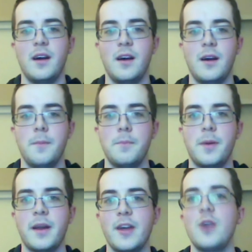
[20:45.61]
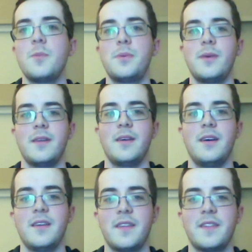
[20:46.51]
But I hope
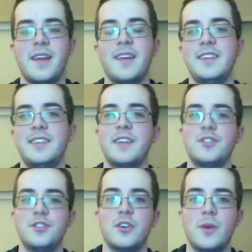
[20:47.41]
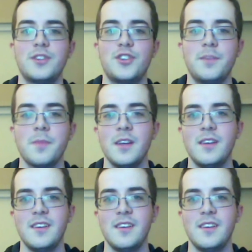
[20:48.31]
that at least answers your question.